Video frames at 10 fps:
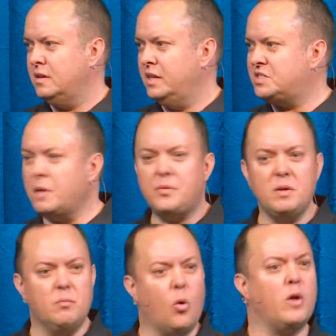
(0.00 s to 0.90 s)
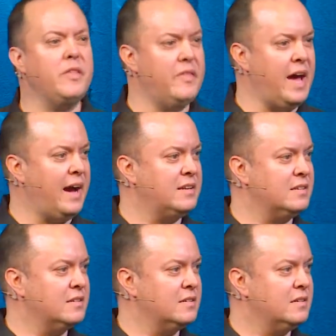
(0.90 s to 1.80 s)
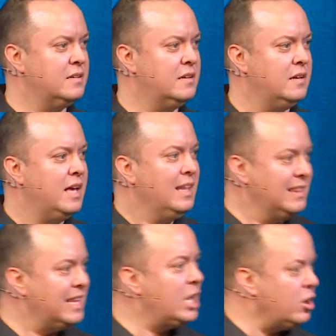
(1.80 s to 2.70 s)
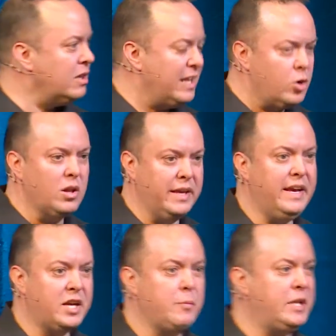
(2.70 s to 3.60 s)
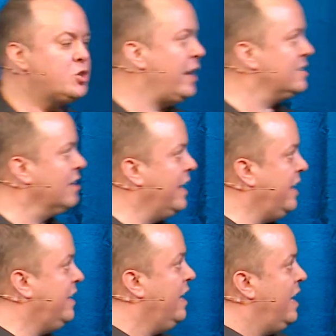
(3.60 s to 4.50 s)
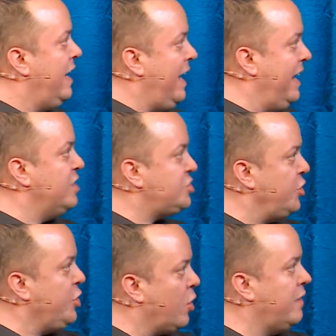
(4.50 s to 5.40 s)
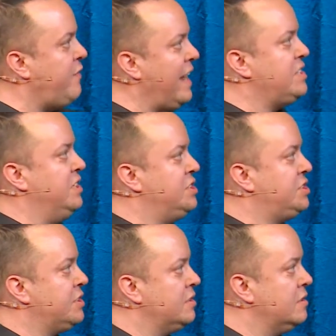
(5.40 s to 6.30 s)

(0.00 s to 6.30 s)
It's something more than that. Literally, it could be translated, it is to your advantage.